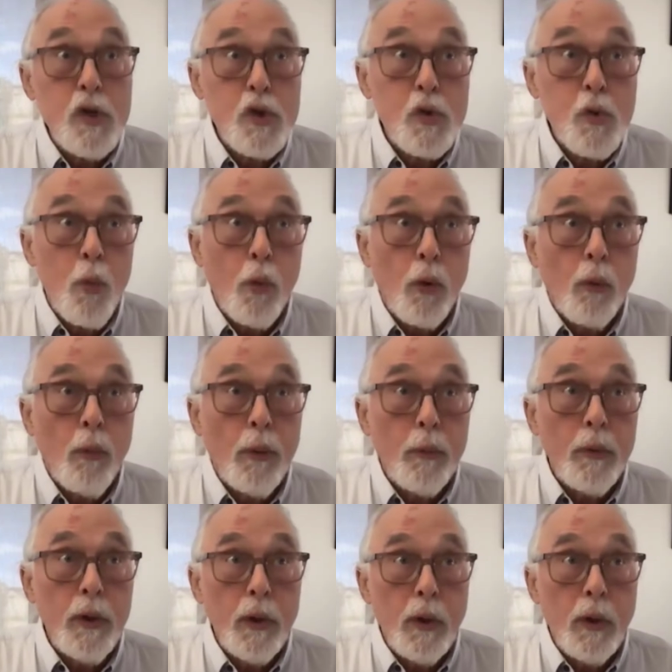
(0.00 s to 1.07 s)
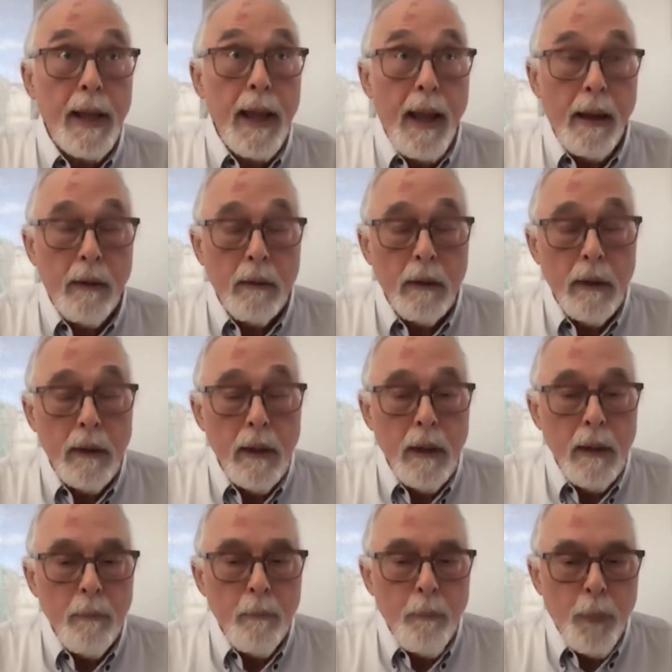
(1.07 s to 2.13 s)
sure when we look at
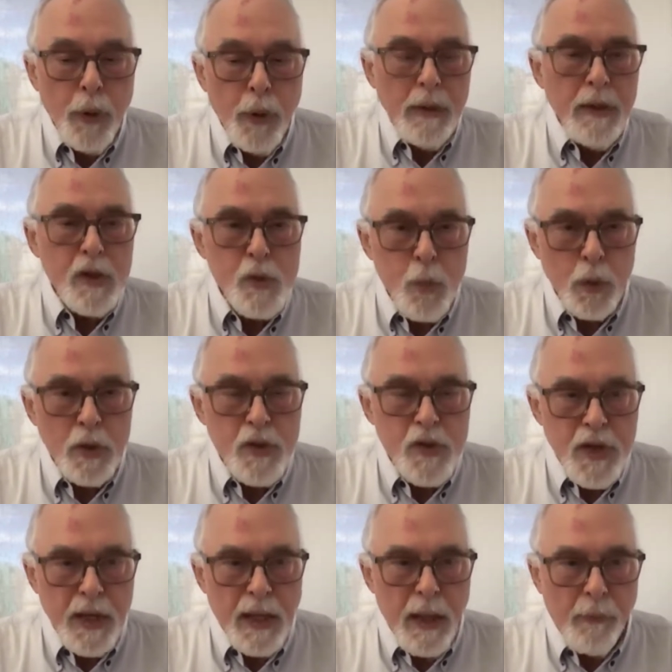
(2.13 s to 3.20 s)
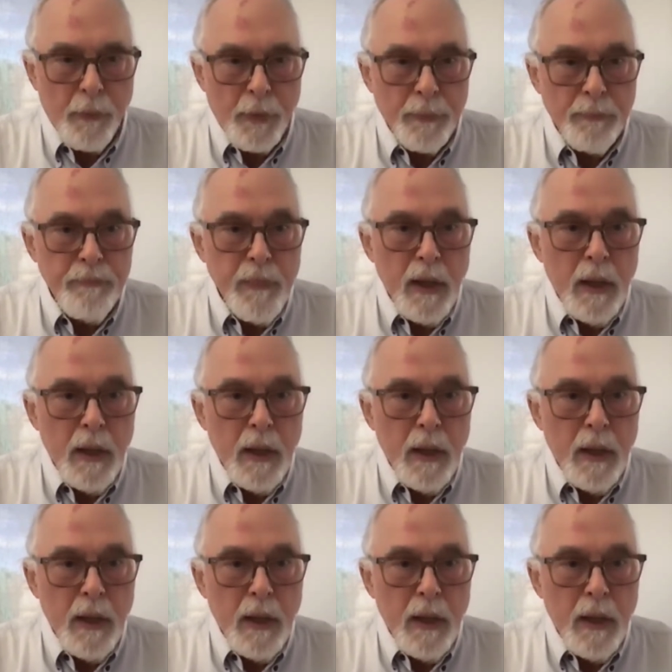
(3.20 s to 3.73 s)
putting these words together.